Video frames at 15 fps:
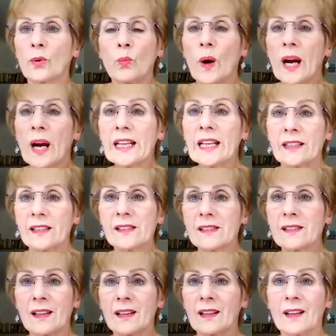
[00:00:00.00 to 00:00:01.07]
weight.
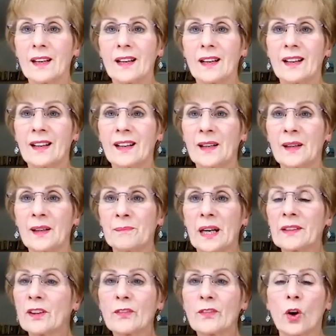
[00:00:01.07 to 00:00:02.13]

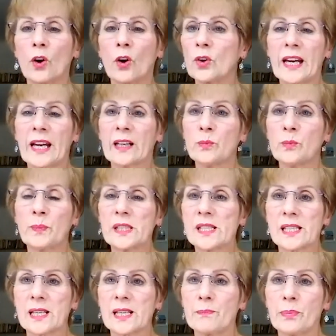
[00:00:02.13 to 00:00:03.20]
And you've got all the help in
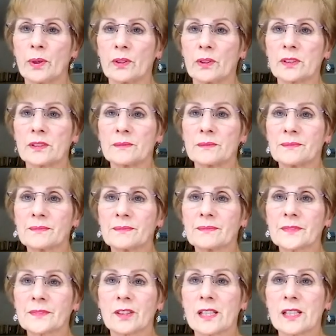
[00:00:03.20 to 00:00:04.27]
Slimpod,
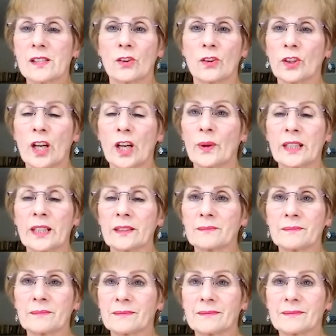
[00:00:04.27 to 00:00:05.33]
because it's
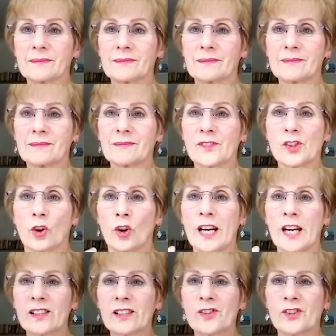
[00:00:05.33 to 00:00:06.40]
ongoing. Join
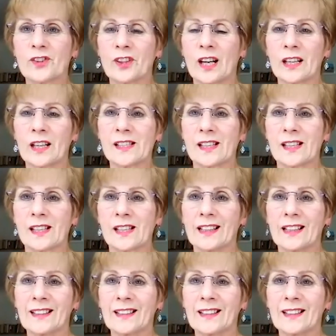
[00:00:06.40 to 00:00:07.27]
extra, I say.